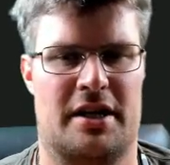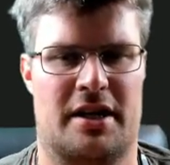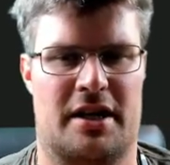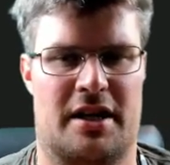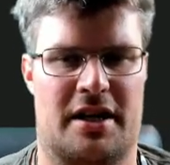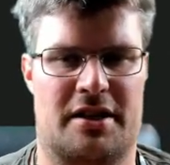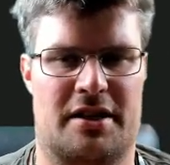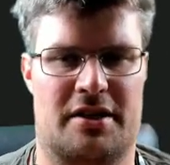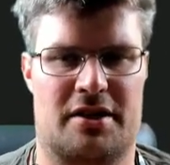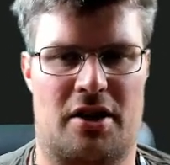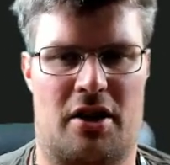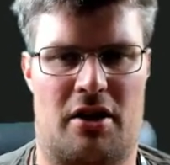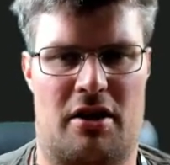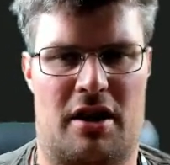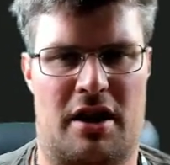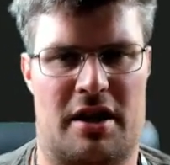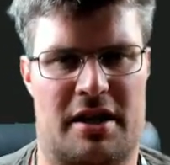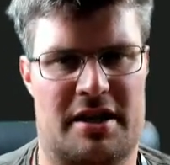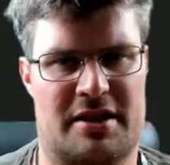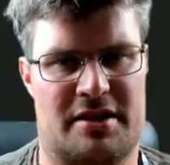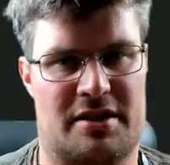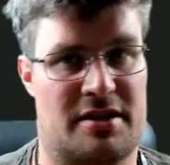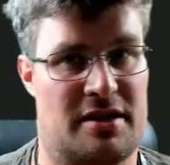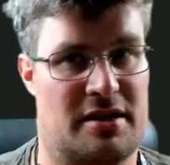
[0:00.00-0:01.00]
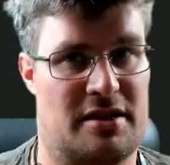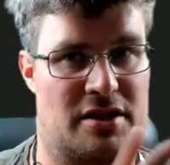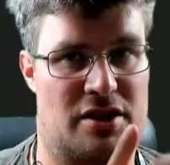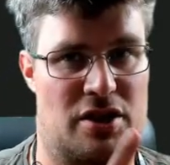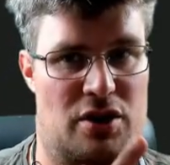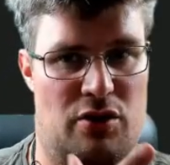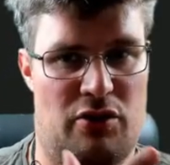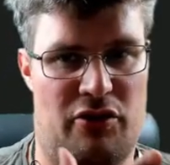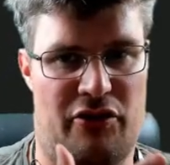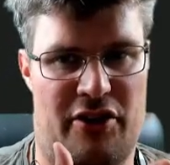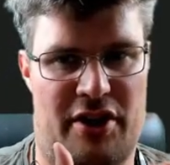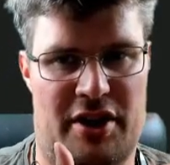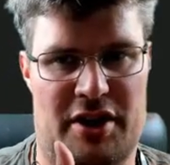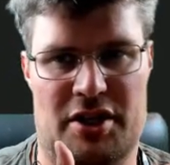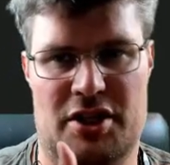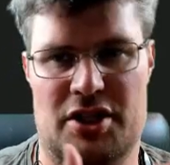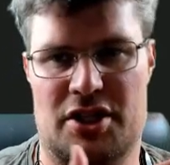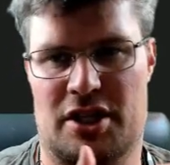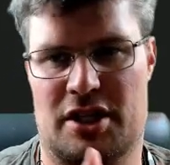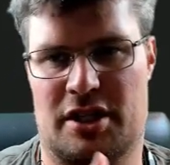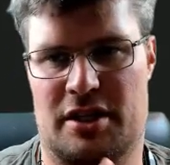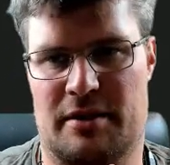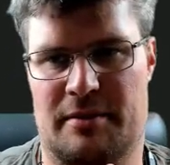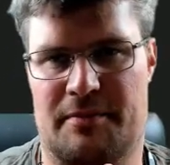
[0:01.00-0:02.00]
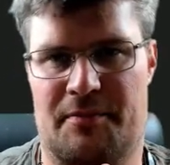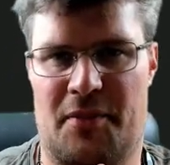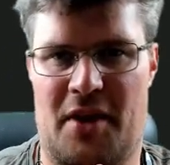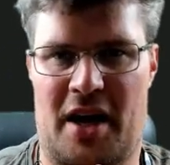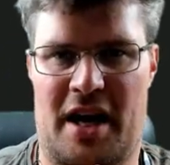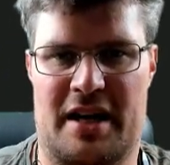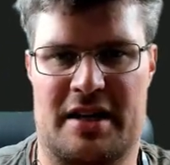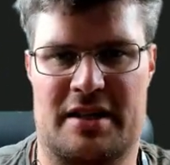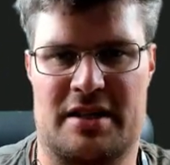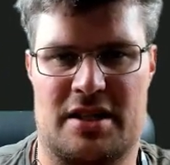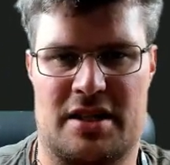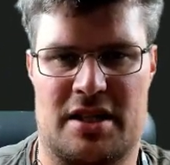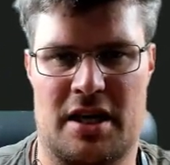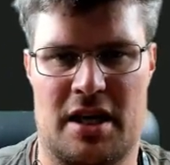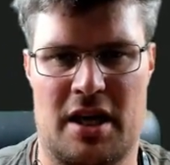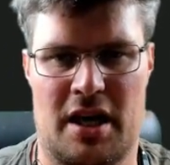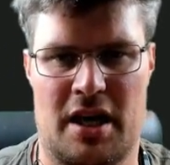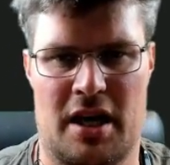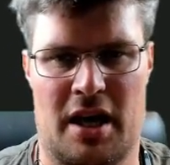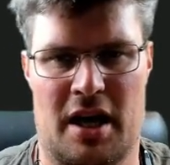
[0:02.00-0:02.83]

and guard is a new function that